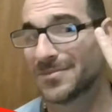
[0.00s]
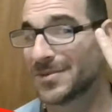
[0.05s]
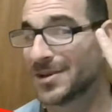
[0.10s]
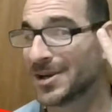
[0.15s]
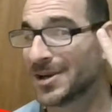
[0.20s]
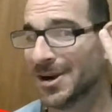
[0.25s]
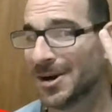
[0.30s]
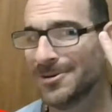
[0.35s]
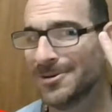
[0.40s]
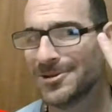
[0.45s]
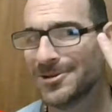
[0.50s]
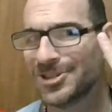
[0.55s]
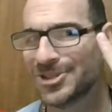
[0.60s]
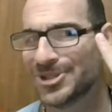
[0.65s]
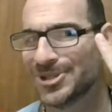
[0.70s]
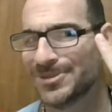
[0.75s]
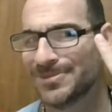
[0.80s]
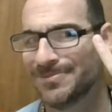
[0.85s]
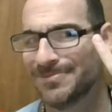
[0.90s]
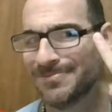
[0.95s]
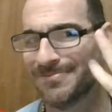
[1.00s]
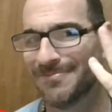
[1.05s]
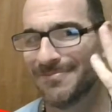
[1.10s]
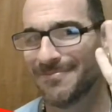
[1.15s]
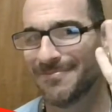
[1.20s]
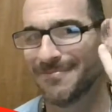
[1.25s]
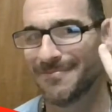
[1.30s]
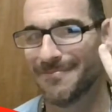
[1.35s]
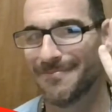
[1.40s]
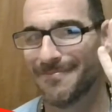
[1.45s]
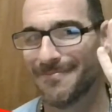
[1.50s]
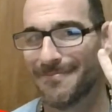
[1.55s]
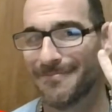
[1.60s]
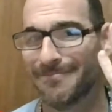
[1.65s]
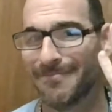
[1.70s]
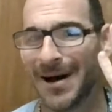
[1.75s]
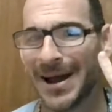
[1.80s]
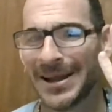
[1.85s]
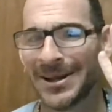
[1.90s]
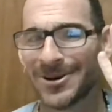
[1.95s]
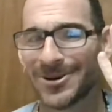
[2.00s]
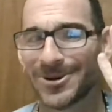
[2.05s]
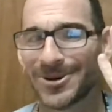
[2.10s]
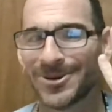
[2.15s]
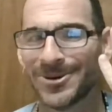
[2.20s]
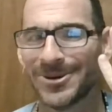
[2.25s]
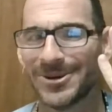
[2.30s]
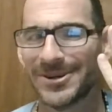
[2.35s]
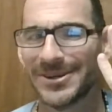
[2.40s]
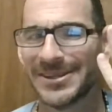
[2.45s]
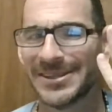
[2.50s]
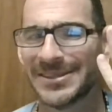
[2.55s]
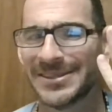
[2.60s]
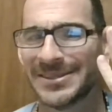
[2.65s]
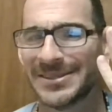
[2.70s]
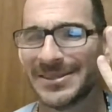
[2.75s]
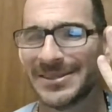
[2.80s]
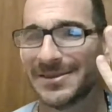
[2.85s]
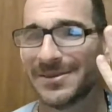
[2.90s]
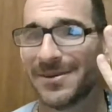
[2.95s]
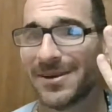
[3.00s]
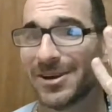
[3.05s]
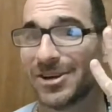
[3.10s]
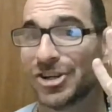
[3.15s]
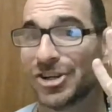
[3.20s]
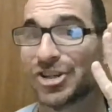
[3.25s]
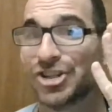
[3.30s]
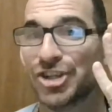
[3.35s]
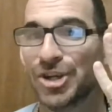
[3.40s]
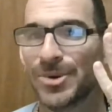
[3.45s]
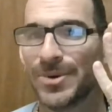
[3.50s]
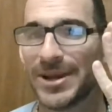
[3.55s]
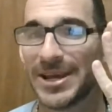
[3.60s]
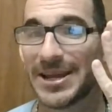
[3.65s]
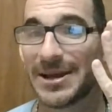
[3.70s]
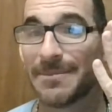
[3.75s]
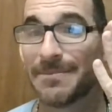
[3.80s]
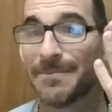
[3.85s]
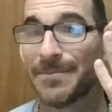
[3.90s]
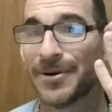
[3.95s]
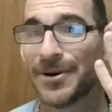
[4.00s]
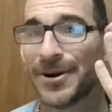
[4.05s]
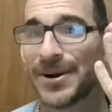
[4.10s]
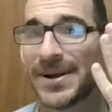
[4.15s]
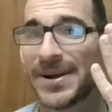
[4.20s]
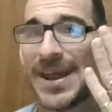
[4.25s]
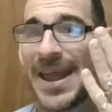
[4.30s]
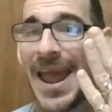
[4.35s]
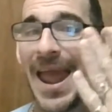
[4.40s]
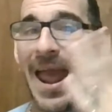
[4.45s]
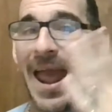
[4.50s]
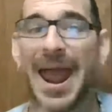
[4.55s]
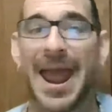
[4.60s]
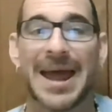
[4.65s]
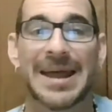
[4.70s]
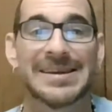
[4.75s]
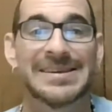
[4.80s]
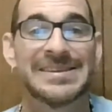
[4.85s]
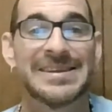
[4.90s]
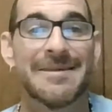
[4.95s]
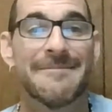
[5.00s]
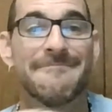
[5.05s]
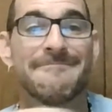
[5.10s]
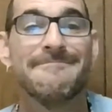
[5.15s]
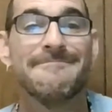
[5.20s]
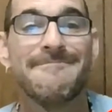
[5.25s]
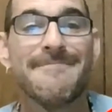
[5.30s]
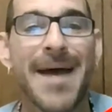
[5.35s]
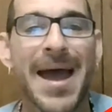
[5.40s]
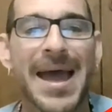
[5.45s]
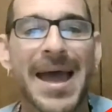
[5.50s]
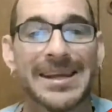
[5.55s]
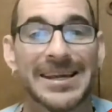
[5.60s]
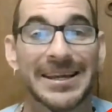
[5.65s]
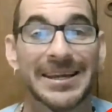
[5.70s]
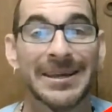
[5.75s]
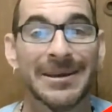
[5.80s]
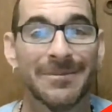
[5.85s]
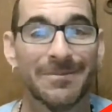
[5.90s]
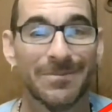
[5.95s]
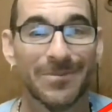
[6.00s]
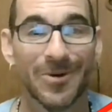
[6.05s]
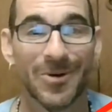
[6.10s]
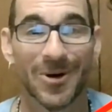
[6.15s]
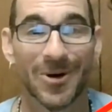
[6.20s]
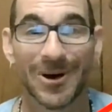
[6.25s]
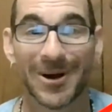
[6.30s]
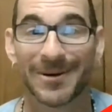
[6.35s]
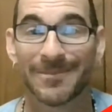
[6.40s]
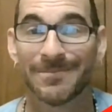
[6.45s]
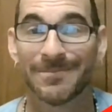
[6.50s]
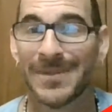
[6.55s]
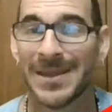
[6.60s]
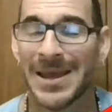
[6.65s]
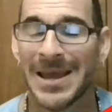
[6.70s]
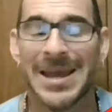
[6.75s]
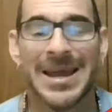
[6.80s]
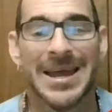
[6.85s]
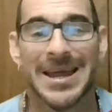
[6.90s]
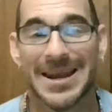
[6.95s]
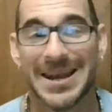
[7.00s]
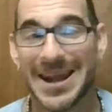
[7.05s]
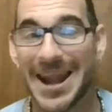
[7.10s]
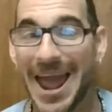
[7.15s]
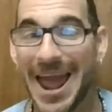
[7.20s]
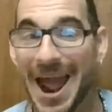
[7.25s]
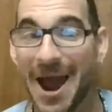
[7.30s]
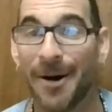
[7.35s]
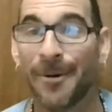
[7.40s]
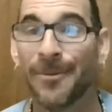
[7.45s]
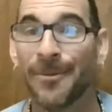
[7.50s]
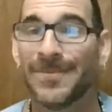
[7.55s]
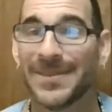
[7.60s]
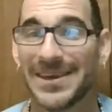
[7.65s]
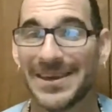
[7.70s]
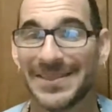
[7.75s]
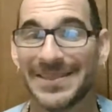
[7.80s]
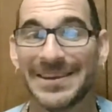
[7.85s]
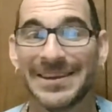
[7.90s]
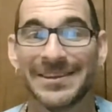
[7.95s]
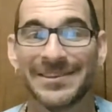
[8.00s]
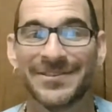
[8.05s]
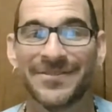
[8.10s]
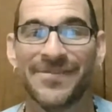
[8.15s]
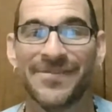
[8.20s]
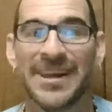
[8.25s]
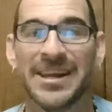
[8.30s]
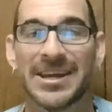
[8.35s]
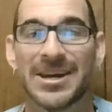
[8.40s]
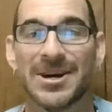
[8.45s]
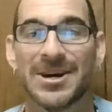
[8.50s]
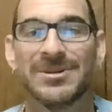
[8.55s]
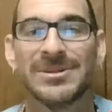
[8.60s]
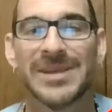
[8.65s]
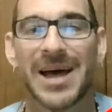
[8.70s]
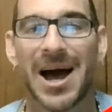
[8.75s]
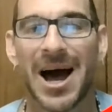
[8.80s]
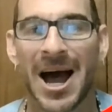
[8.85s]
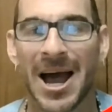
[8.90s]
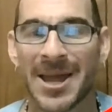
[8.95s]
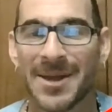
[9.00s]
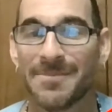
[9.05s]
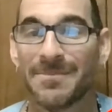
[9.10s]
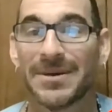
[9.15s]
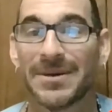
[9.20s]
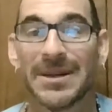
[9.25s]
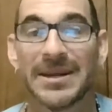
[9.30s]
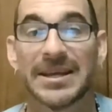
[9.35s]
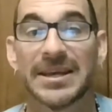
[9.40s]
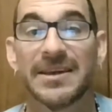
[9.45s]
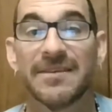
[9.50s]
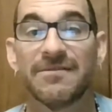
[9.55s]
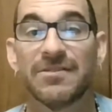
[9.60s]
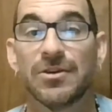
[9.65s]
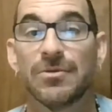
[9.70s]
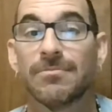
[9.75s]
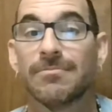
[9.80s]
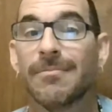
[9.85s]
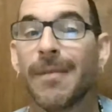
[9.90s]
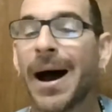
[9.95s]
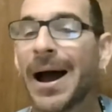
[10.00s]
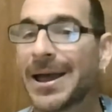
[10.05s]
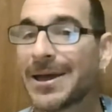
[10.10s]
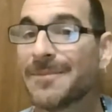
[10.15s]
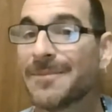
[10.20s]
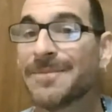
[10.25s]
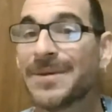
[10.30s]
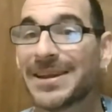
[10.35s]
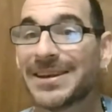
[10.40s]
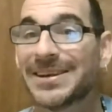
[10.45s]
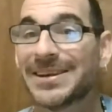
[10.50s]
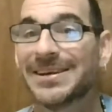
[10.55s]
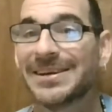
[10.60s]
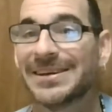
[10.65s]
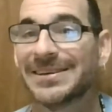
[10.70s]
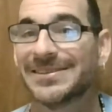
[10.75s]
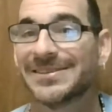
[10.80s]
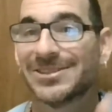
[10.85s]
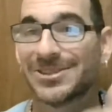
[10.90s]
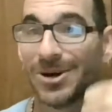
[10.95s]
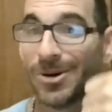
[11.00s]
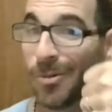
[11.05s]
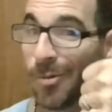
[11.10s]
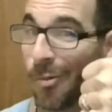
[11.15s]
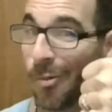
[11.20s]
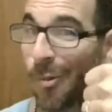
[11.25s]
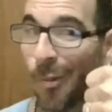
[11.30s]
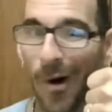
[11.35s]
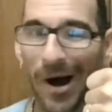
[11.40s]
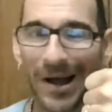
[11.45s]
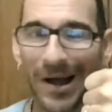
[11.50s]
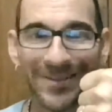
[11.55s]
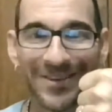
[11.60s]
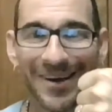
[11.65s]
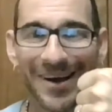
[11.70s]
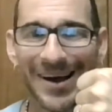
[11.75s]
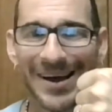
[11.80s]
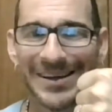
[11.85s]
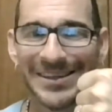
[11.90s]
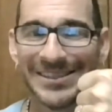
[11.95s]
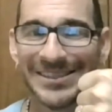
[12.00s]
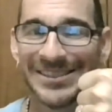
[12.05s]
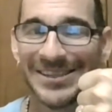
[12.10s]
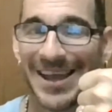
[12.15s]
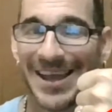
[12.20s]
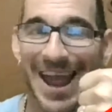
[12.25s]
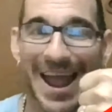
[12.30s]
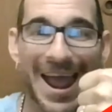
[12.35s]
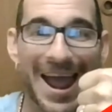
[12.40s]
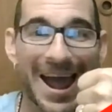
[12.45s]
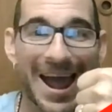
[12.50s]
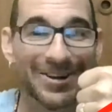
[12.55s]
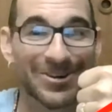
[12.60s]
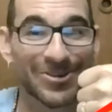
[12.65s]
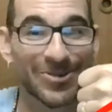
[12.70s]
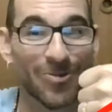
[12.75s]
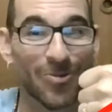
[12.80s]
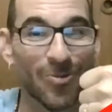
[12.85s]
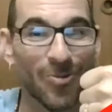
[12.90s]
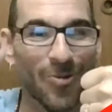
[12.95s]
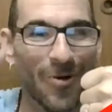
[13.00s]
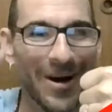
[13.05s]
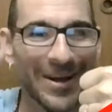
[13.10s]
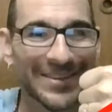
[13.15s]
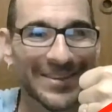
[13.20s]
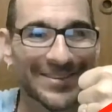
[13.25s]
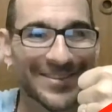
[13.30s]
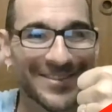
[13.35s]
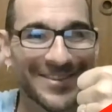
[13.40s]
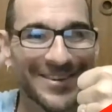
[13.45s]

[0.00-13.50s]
Coach, Michael Kors, Dooney & Bourke, and many more. Now, in these videos, I'm going to give you my opinion as to what's hot and what's